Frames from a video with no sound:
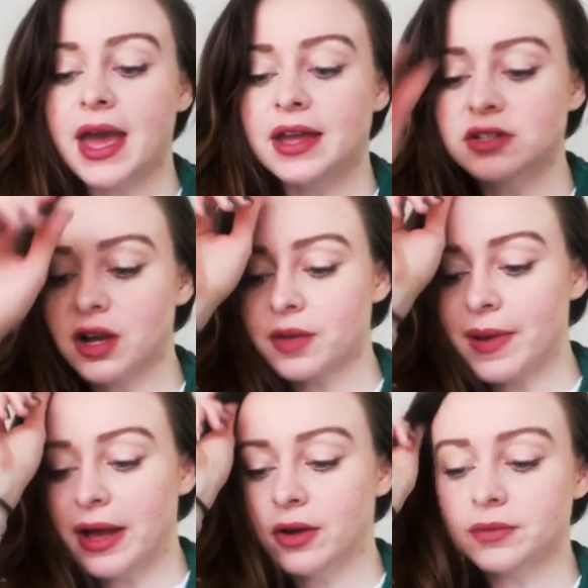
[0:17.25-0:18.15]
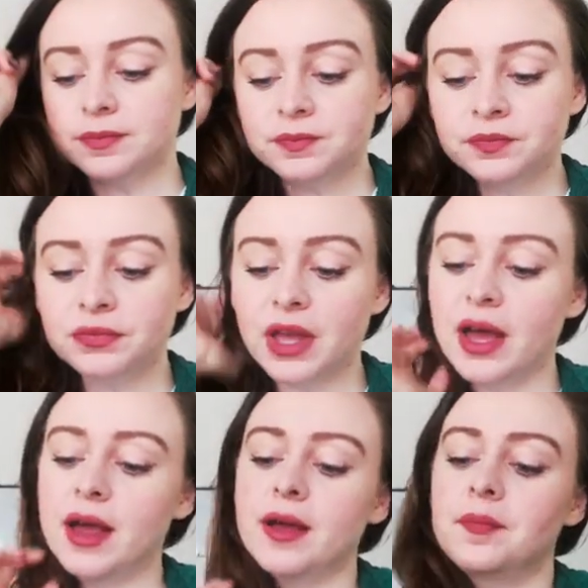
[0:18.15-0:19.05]
and talk about
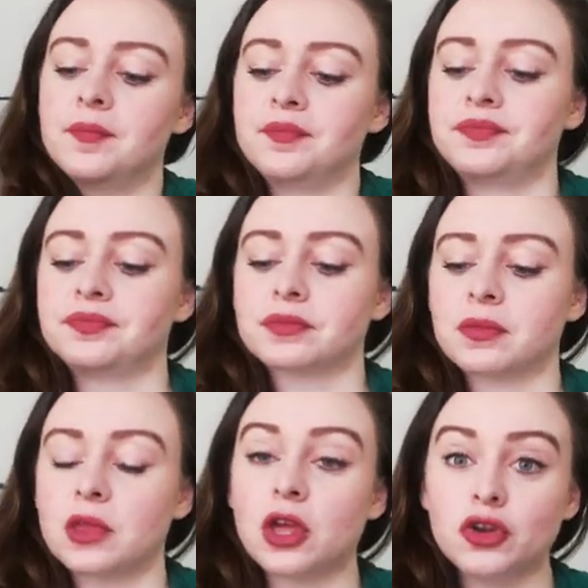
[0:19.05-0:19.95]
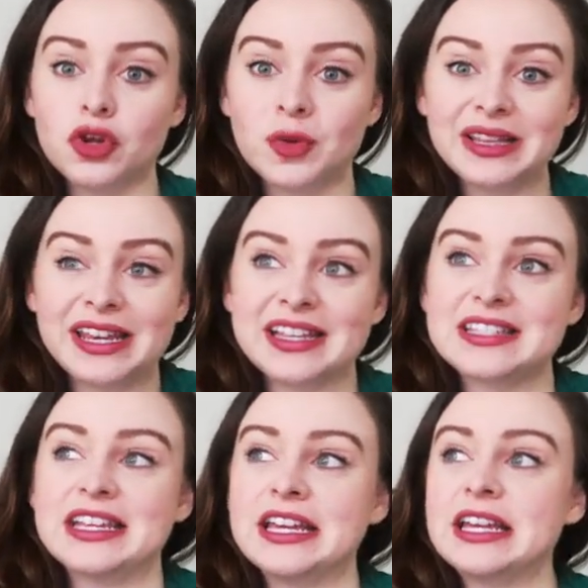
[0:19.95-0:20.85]
new
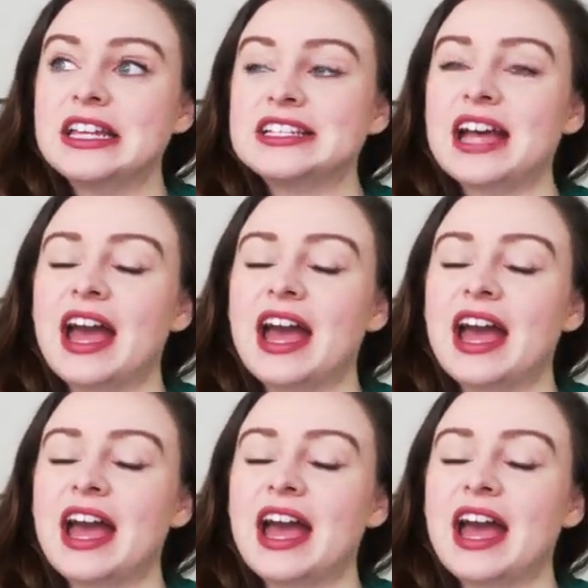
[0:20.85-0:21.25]
releases.